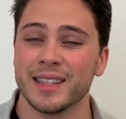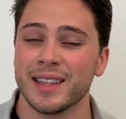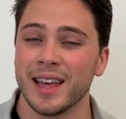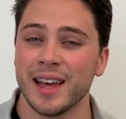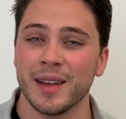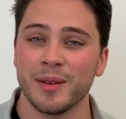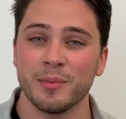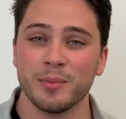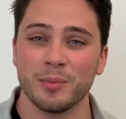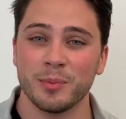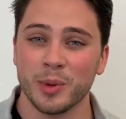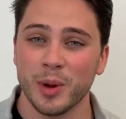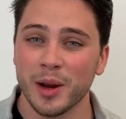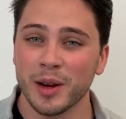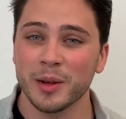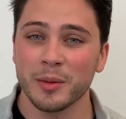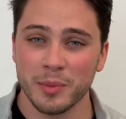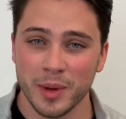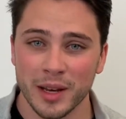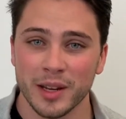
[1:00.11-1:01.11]
that
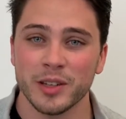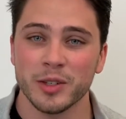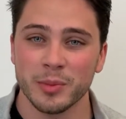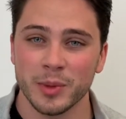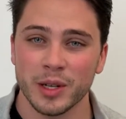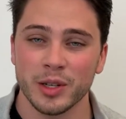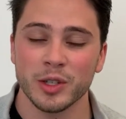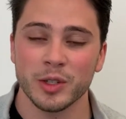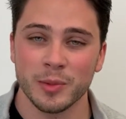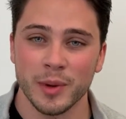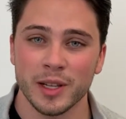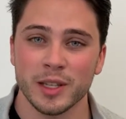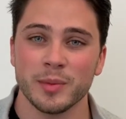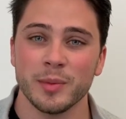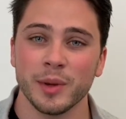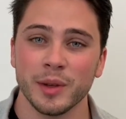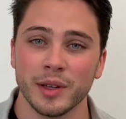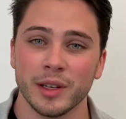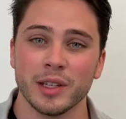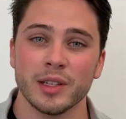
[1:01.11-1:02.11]
product management
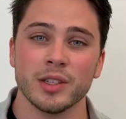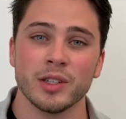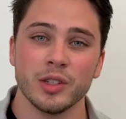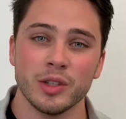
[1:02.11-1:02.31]
responsibilities